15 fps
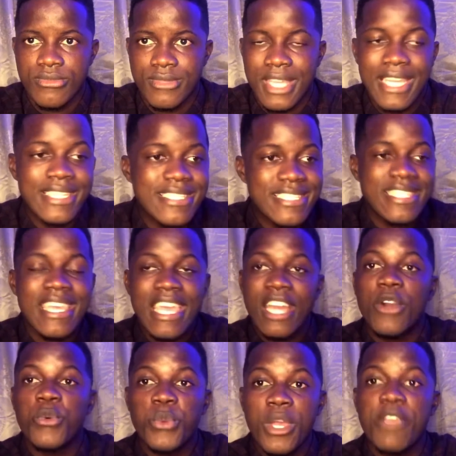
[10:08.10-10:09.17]
And stay
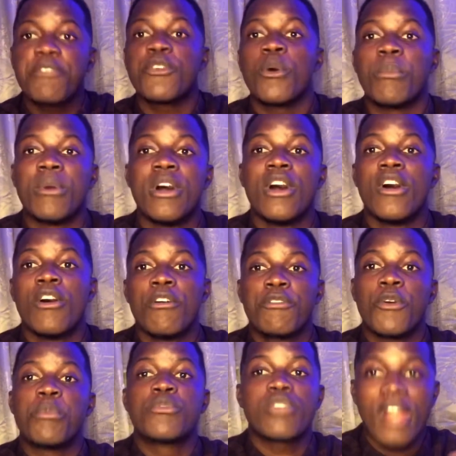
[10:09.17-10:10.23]
away from
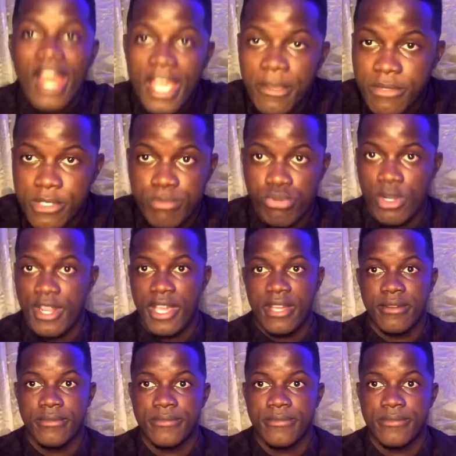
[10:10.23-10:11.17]
from crimes, brother.